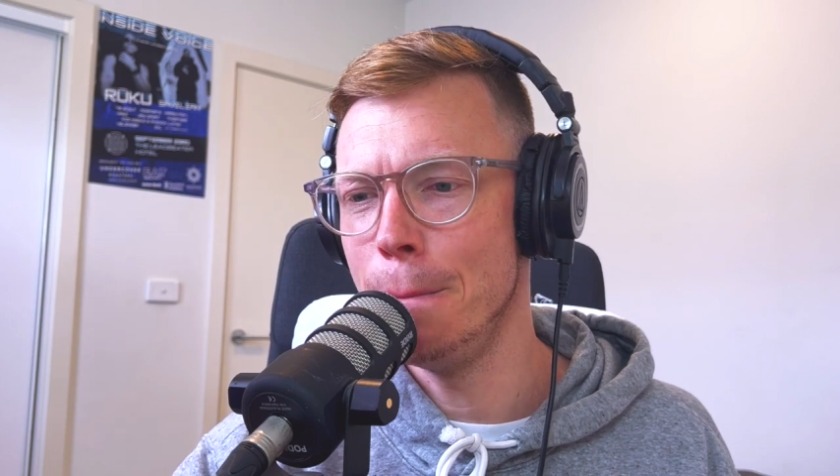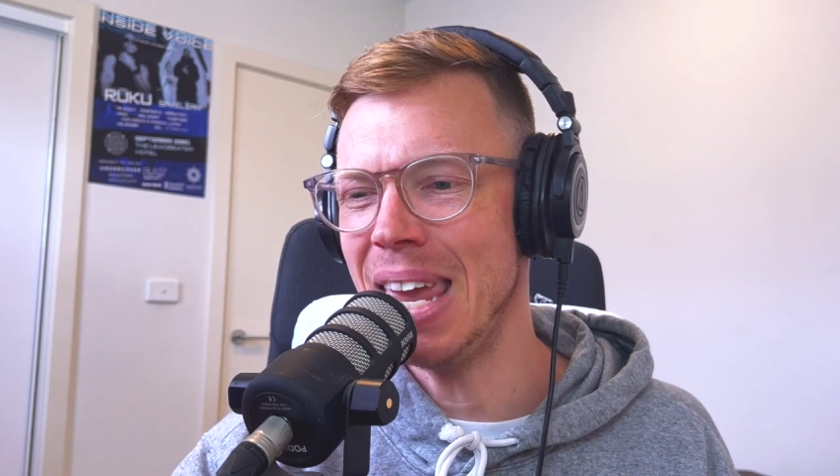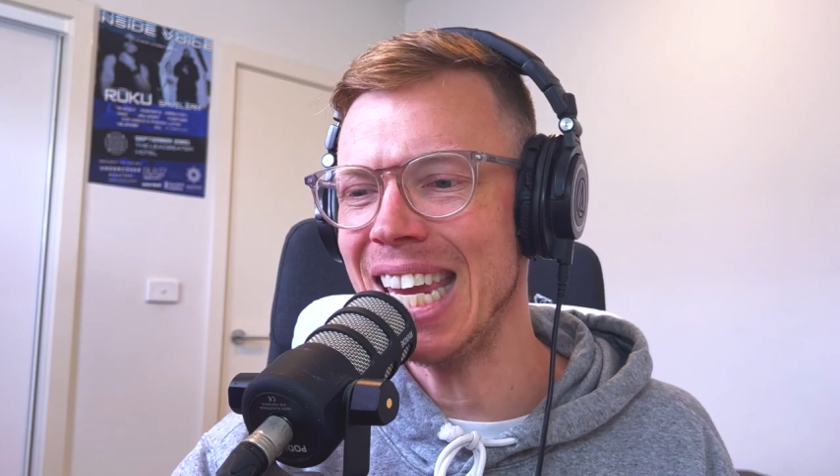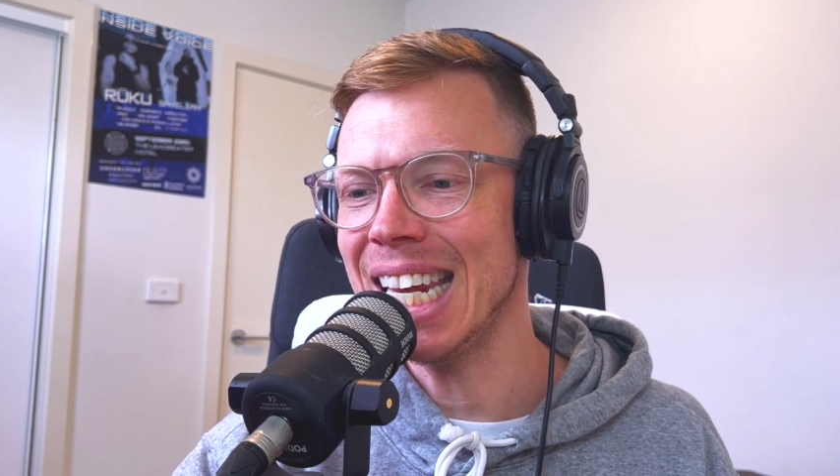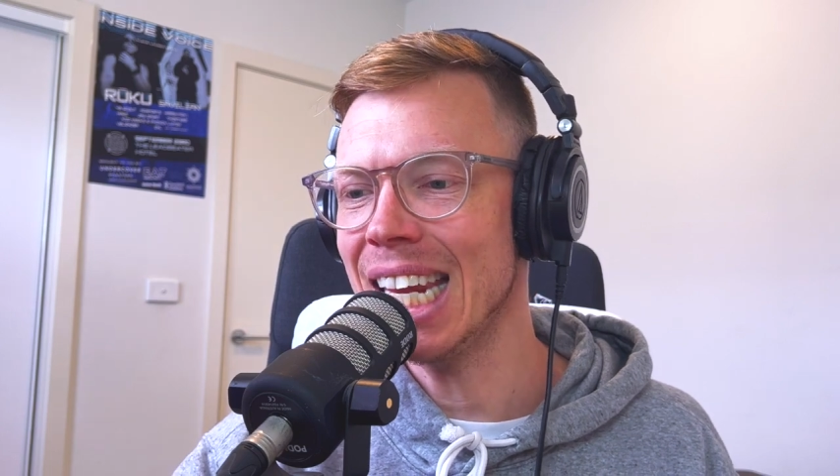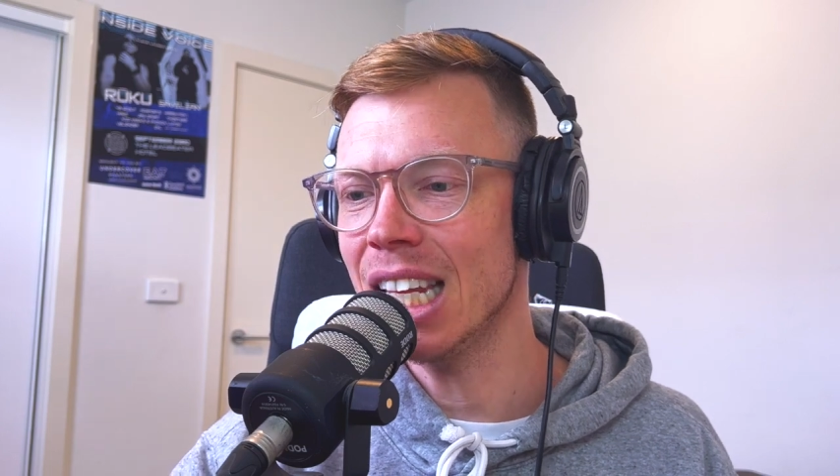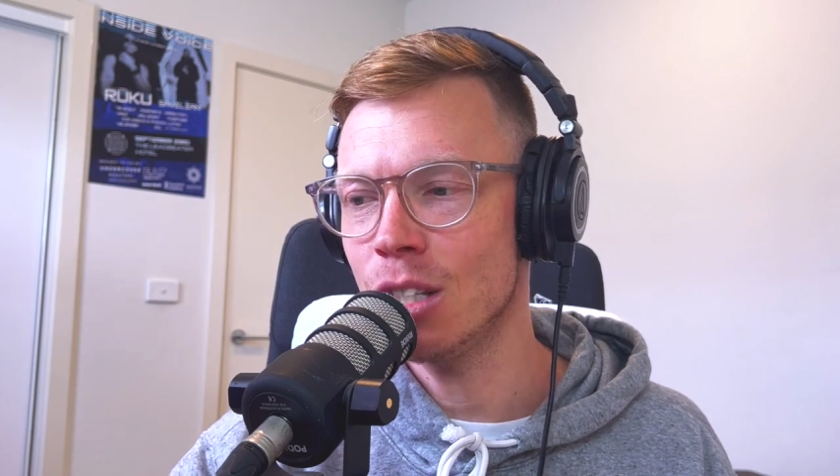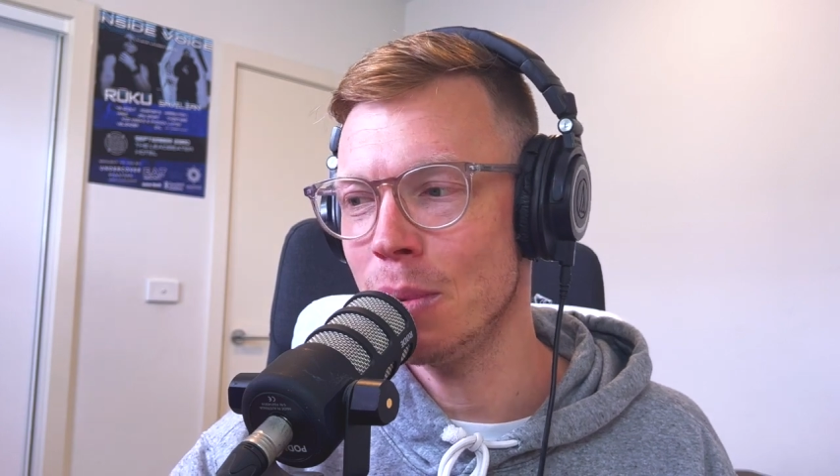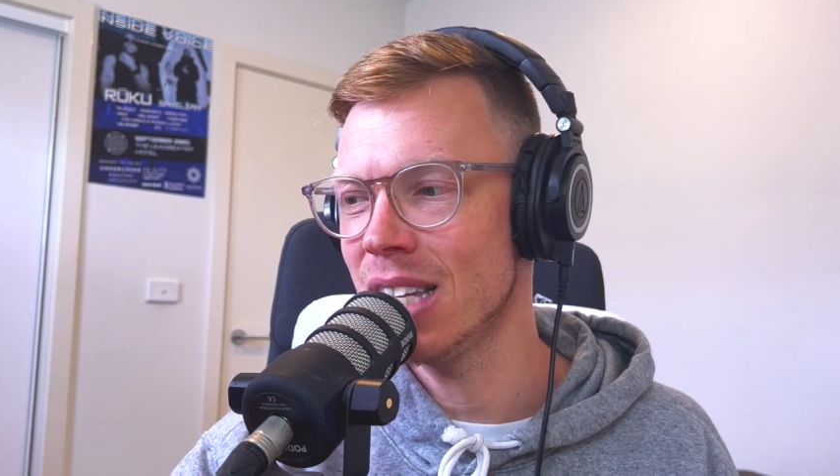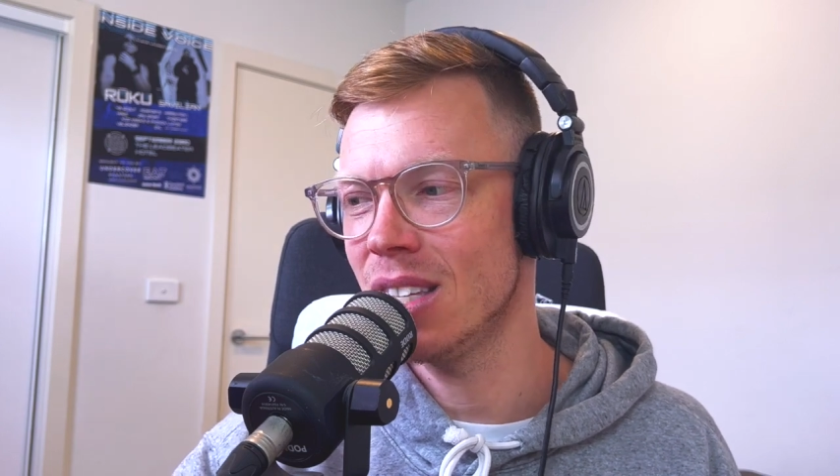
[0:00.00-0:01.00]
me needing
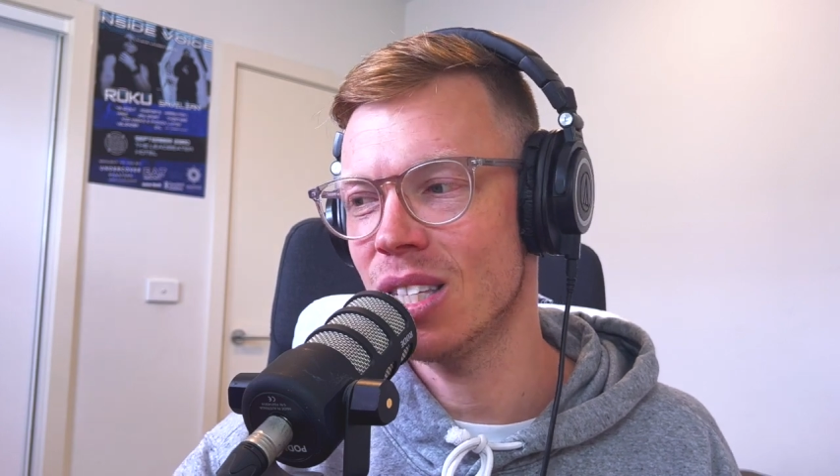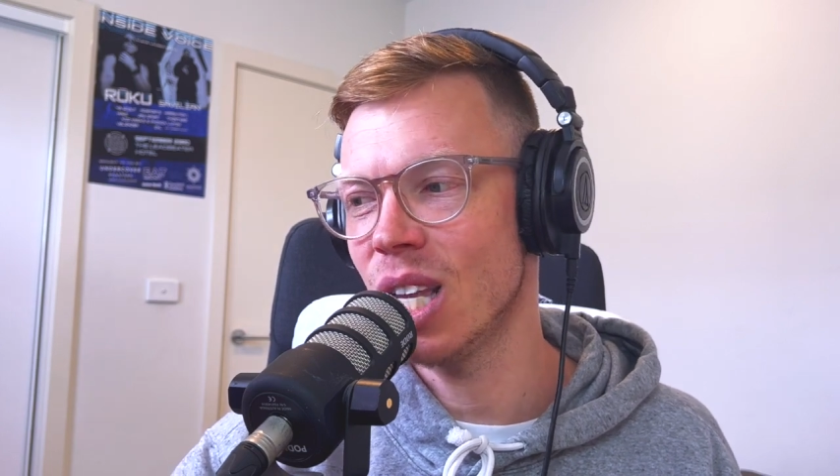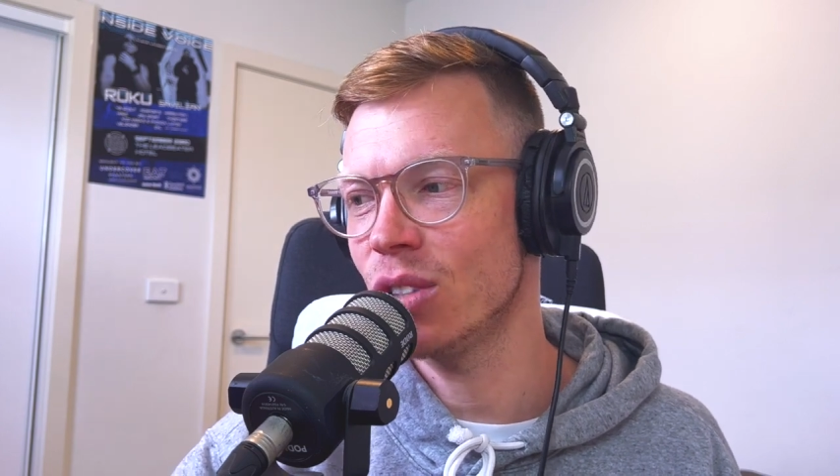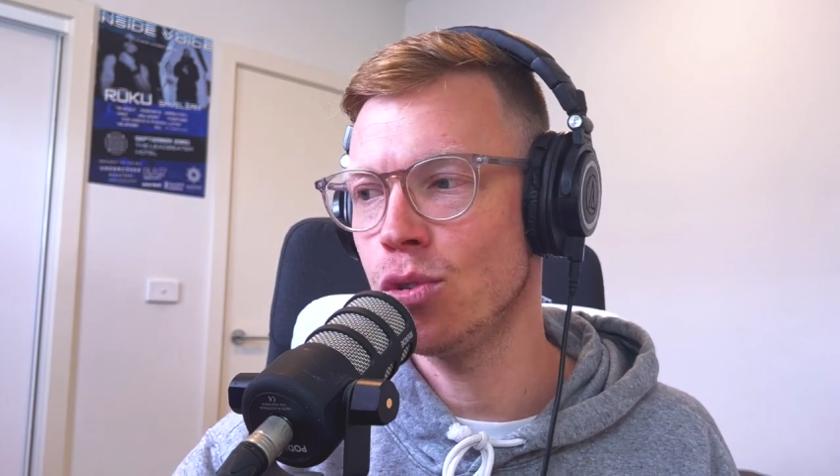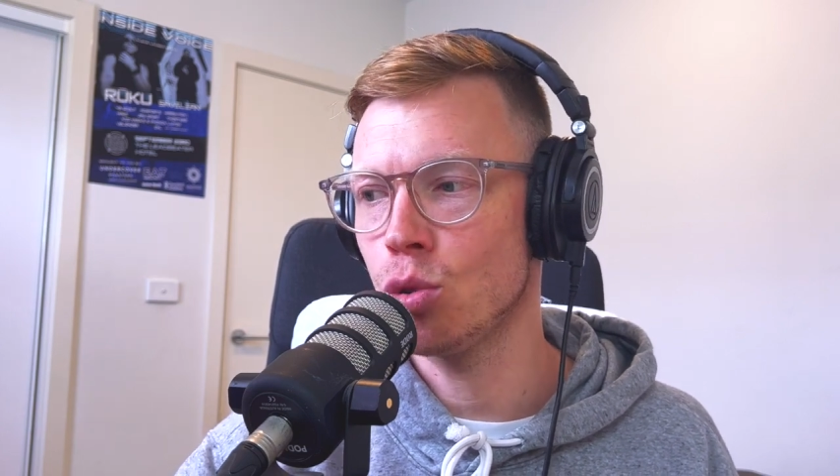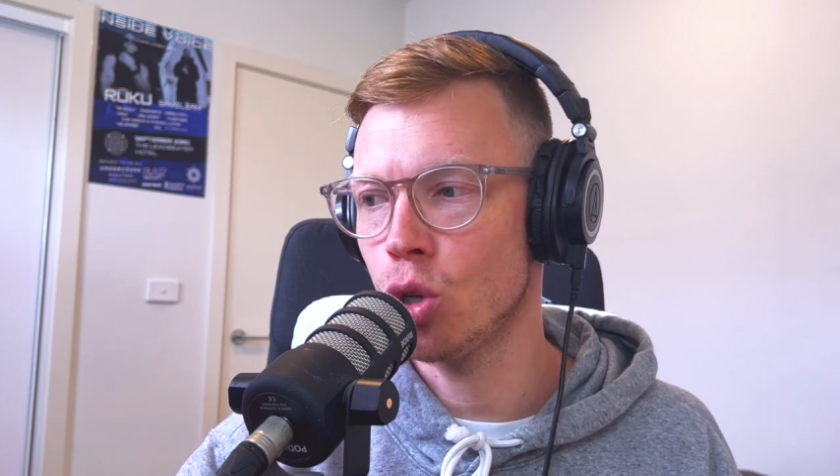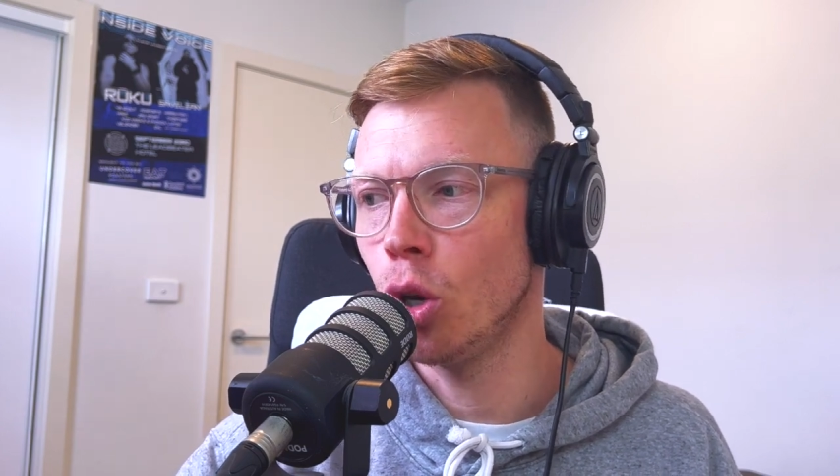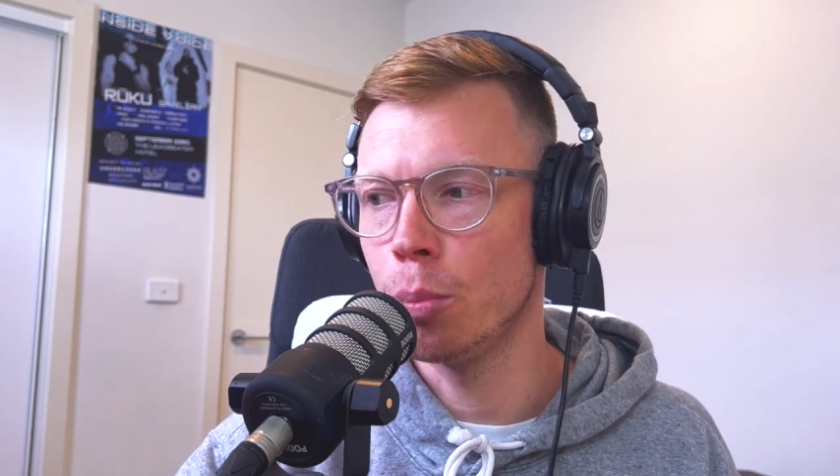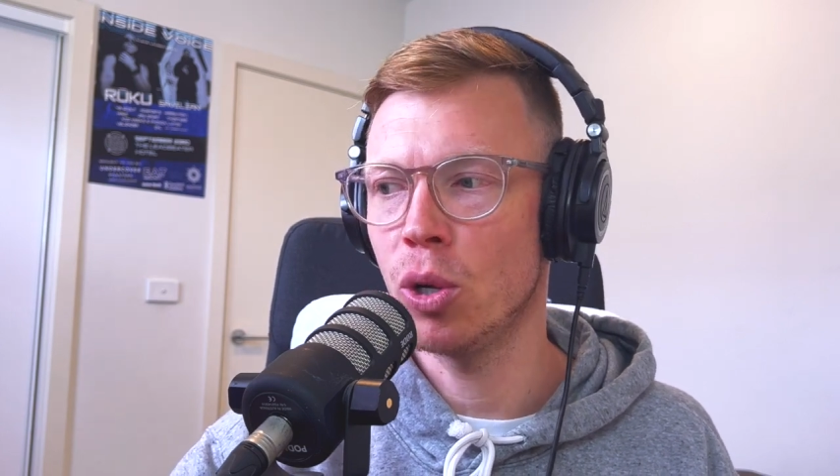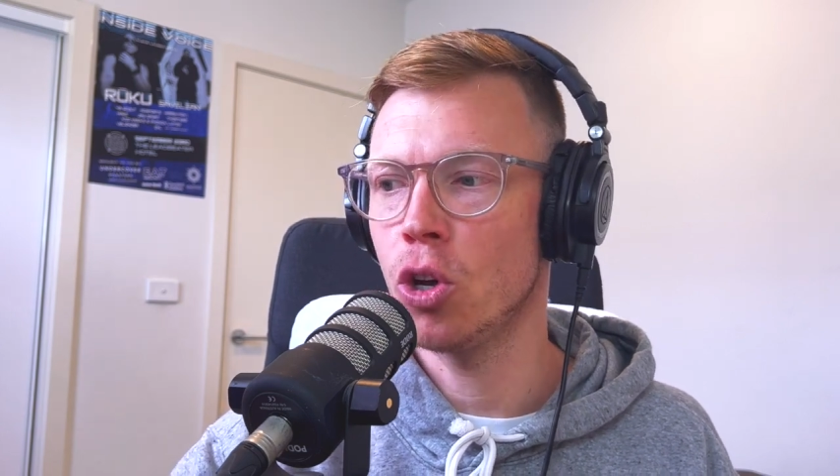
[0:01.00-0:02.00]
to be a successful
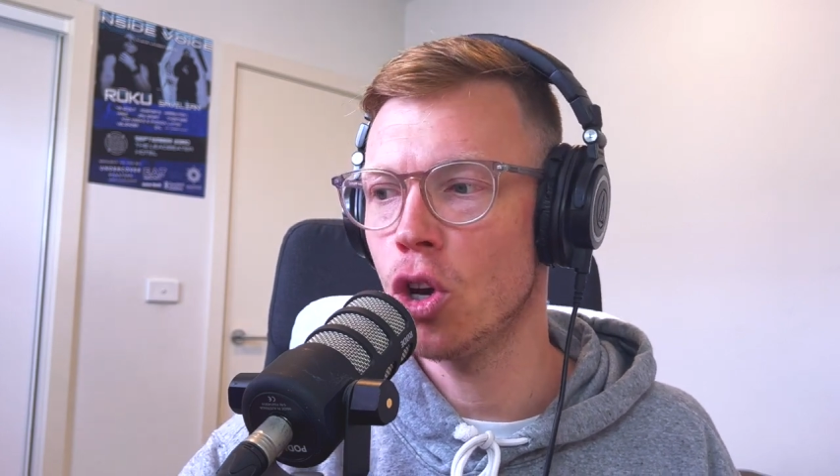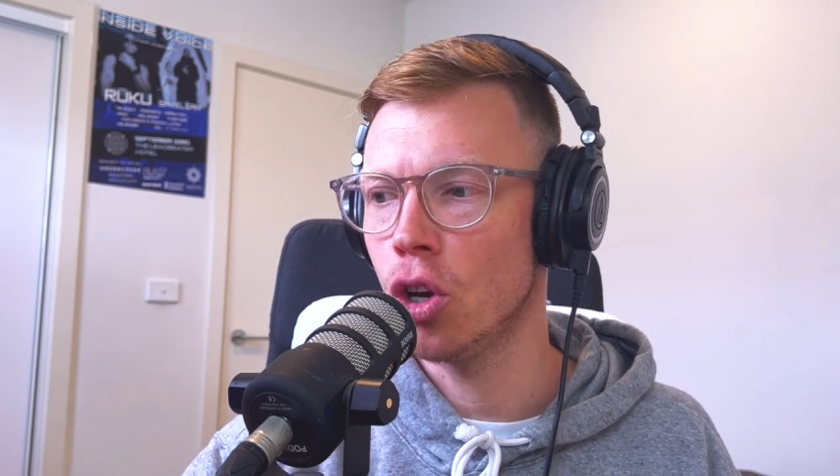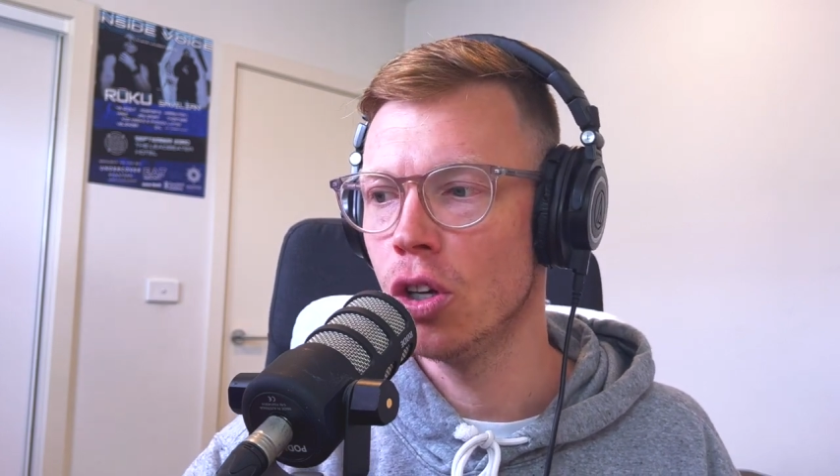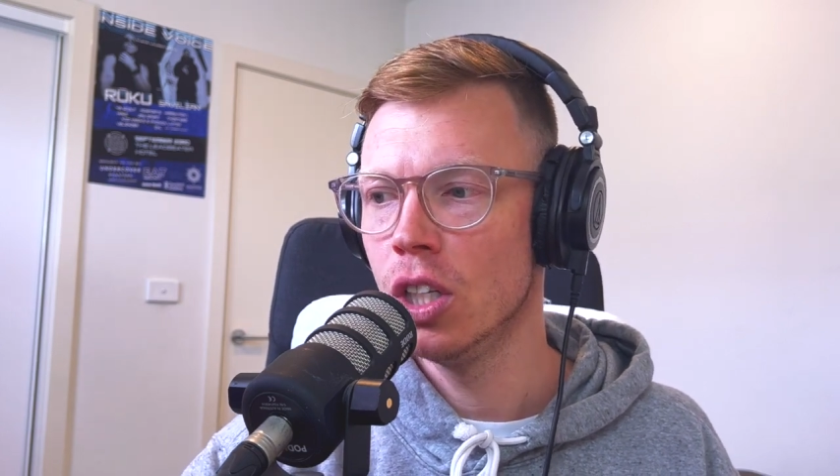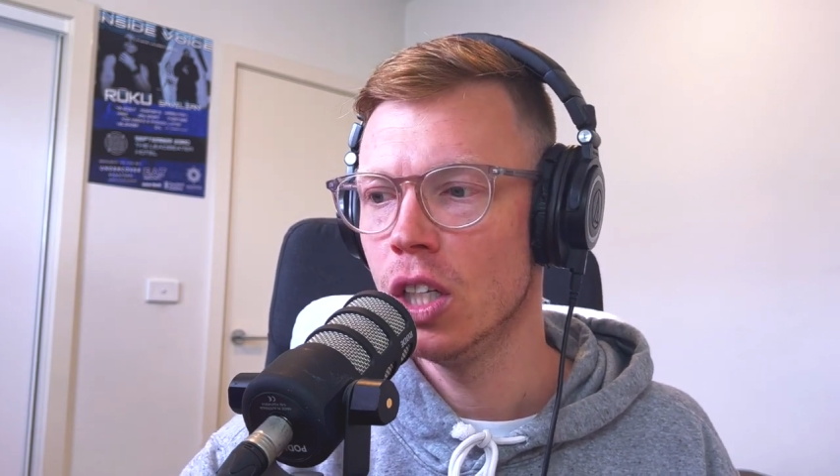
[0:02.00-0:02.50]
solopreneur